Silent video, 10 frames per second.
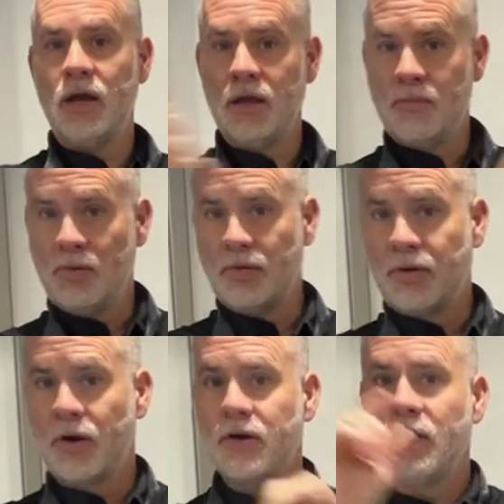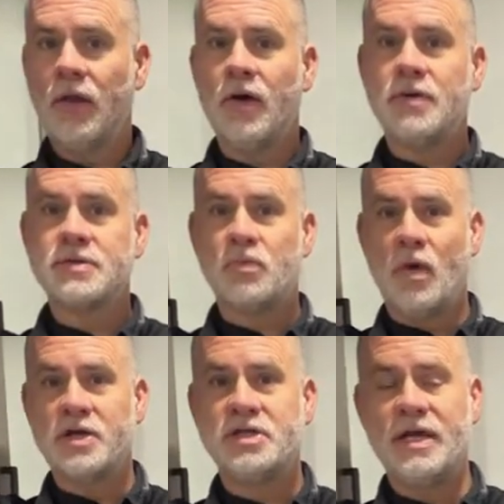you can pull the curtain closed,
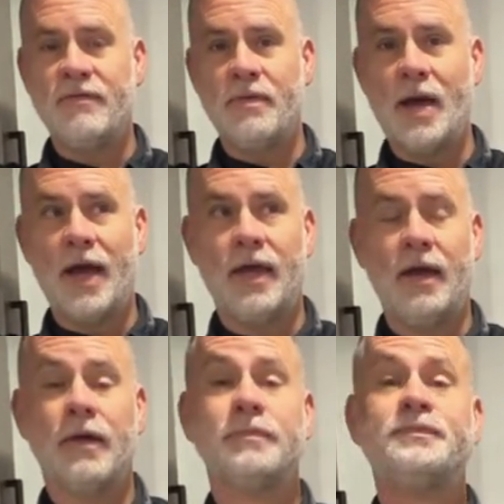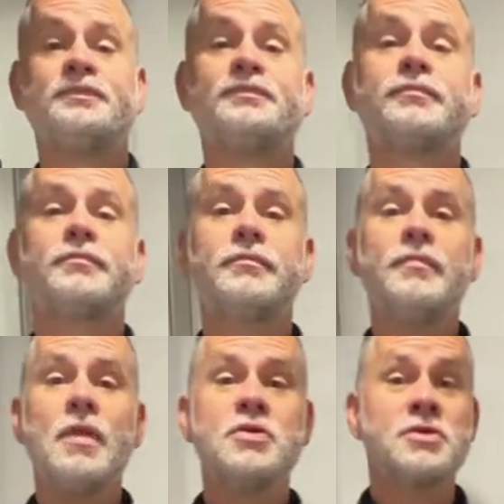watch T V back here.
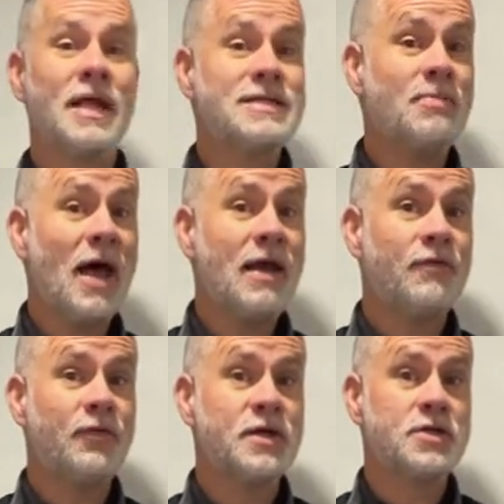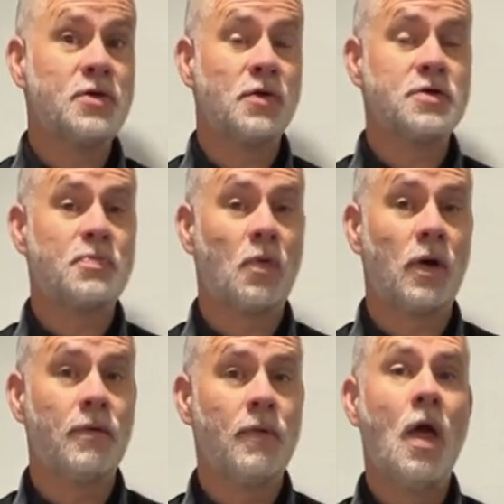So that's about it for this Cougar
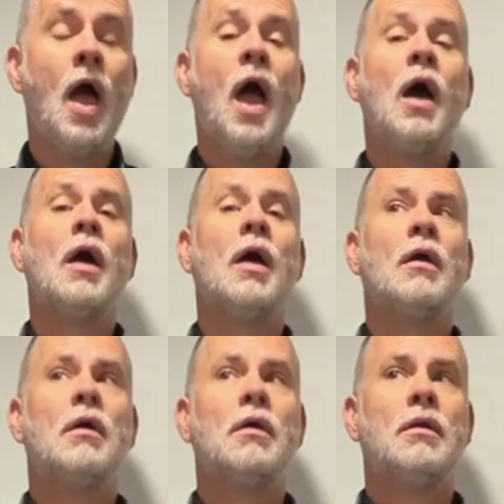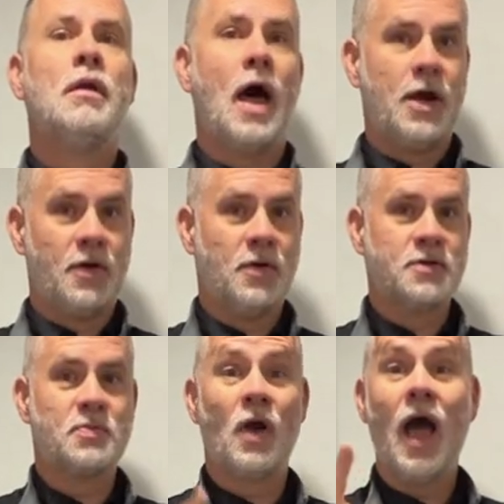Sport. Not a Cougar
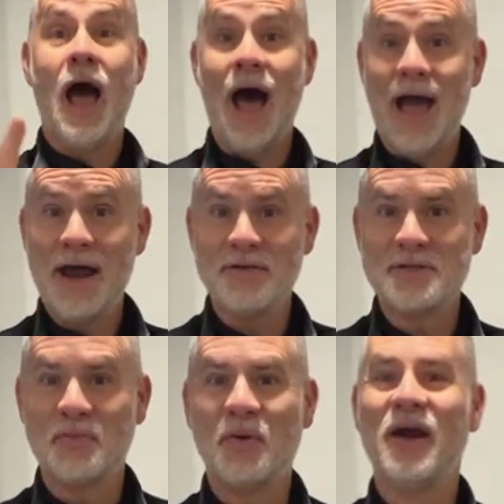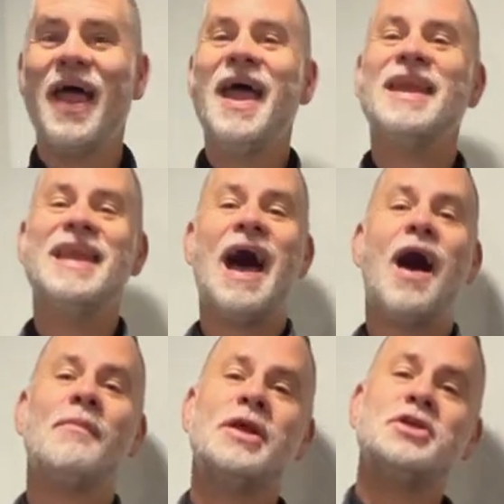Sport, Hideout Sport. Now
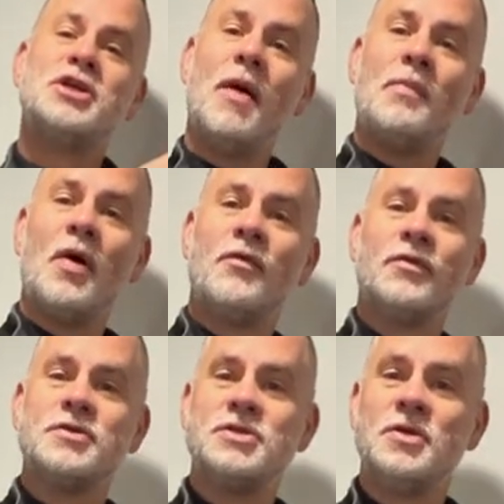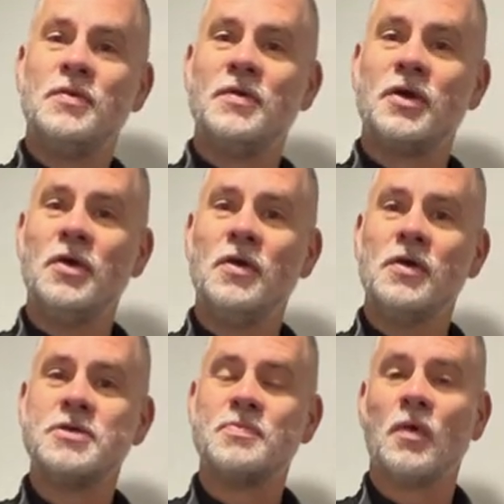I'm going to jump over to the
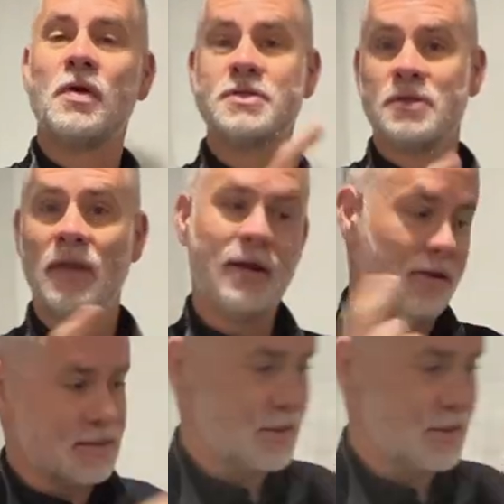Cougar Sport. So, Lainey, let's